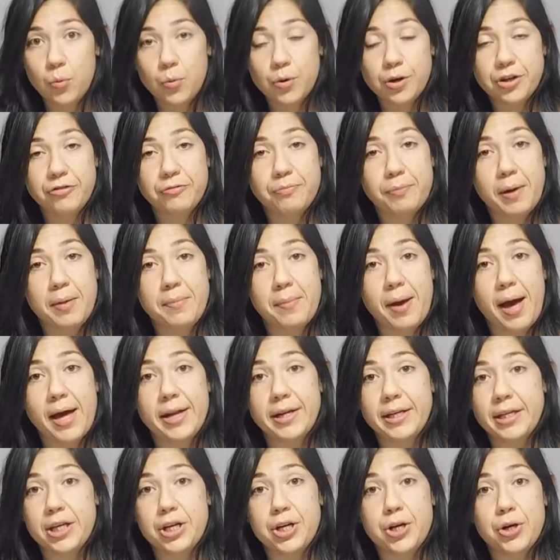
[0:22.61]
one of my
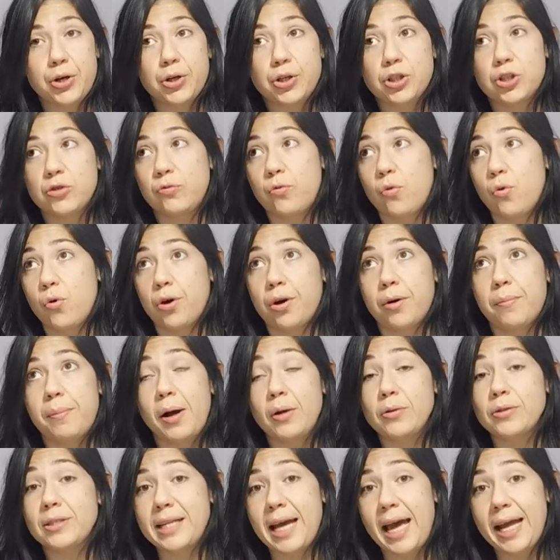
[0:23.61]
manicures for
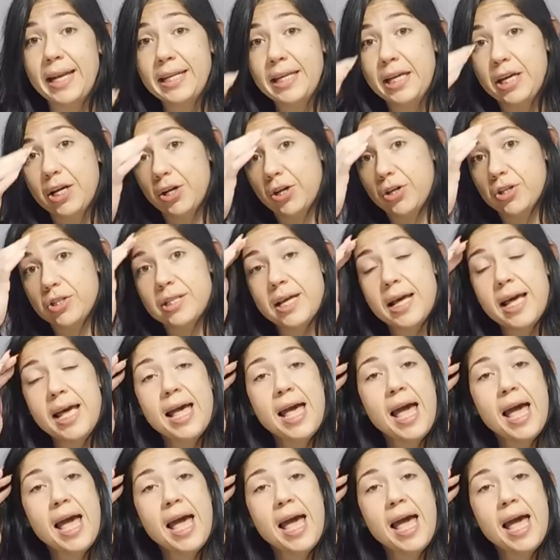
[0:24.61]
about 10 years